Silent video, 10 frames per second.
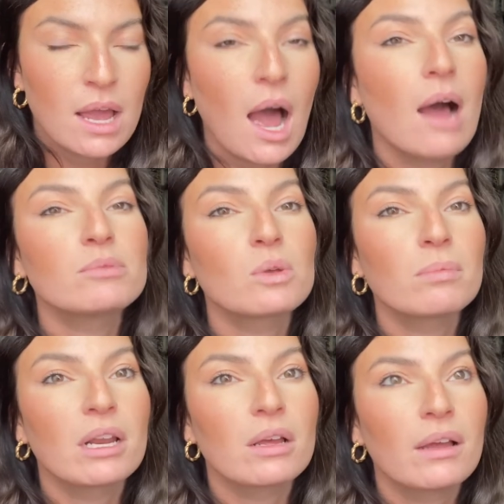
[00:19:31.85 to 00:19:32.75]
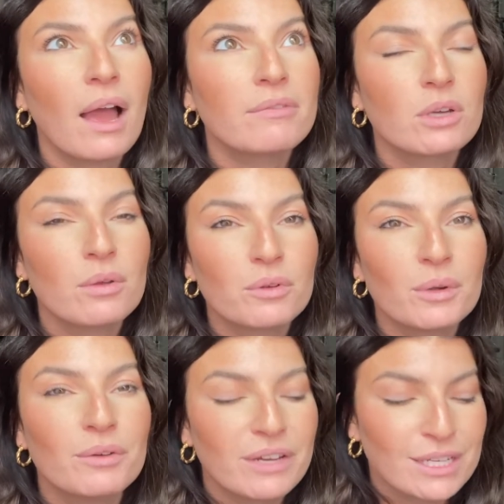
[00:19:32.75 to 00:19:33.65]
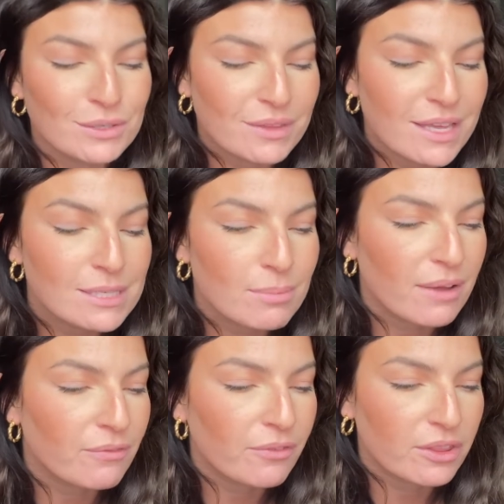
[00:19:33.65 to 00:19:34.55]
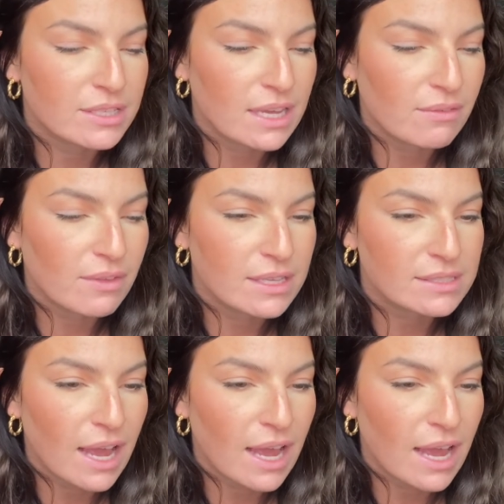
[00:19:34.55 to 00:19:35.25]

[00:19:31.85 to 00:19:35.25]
So I'm going to have to go through and redo this, but for the sake of this,